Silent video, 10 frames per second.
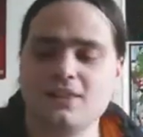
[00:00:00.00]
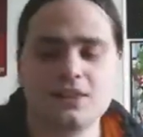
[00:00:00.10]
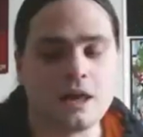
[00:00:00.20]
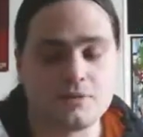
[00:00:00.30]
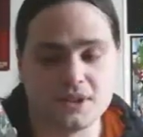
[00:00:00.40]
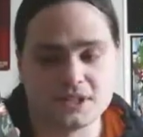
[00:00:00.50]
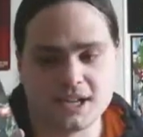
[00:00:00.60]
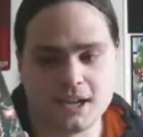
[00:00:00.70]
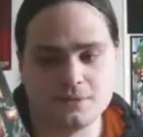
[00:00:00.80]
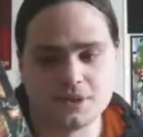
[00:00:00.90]
Love this
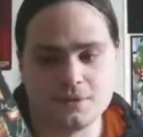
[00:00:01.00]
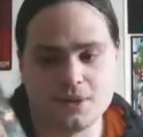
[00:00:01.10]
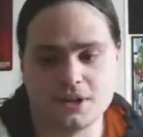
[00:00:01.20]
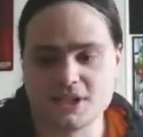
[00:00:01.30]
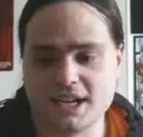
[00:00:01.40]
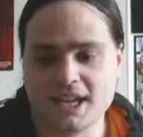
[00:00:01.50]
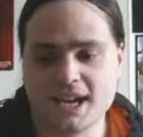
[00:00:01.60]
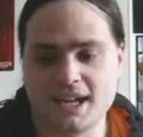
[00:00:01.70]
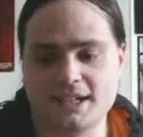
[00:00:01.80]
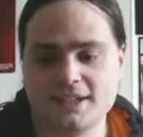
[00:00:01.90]
game so much. And again,